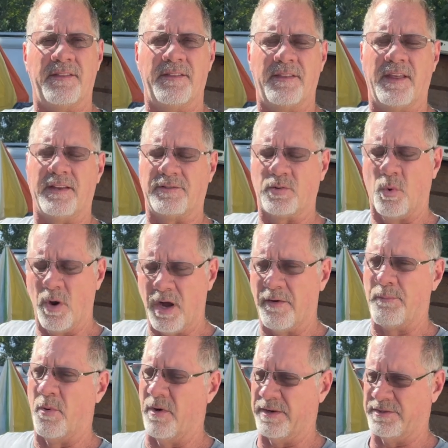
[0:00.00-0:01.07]
at
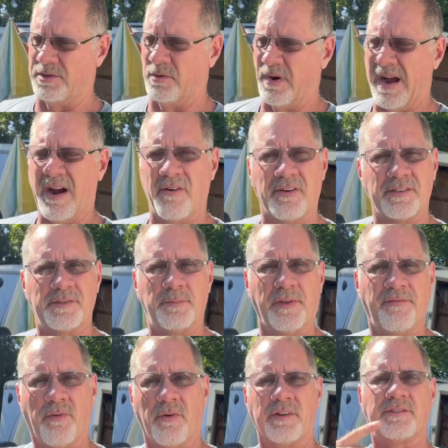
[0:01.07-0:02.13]
12.2 hours
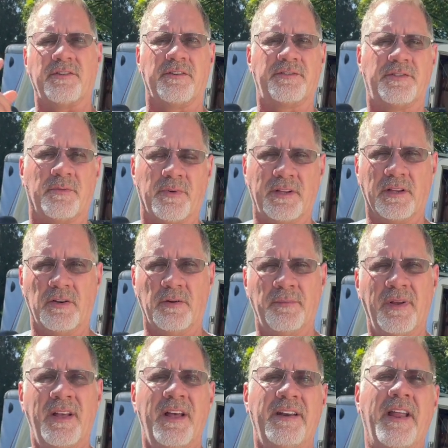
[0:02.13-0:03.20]
before it starts to re-loop.
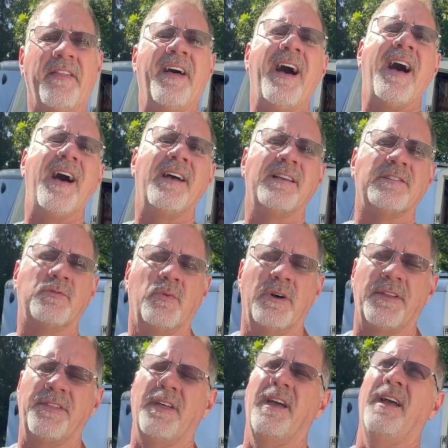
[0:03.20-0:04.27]
Now that is
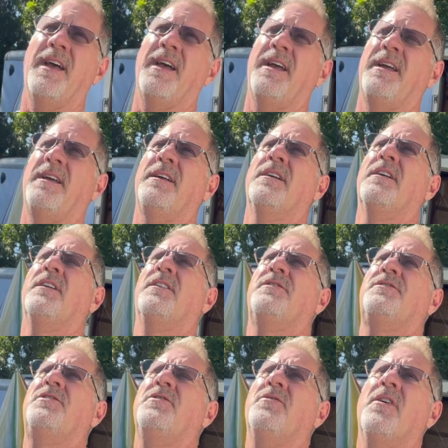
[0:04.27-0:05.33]
with a
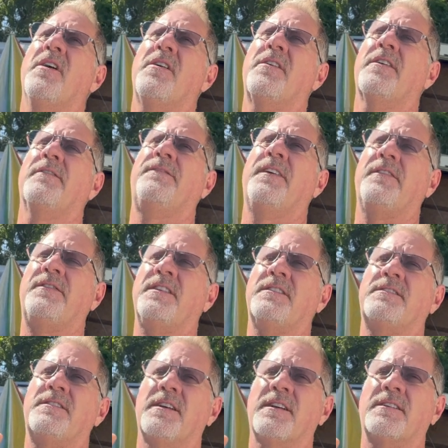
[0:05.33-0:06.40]

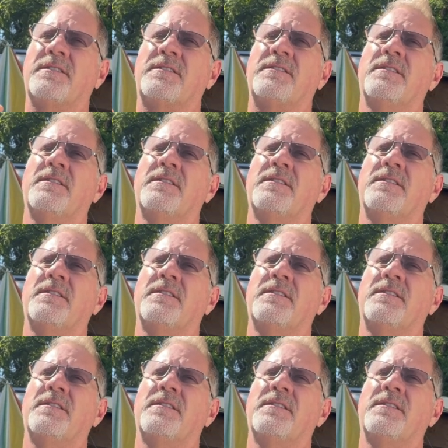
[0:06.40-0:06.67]
256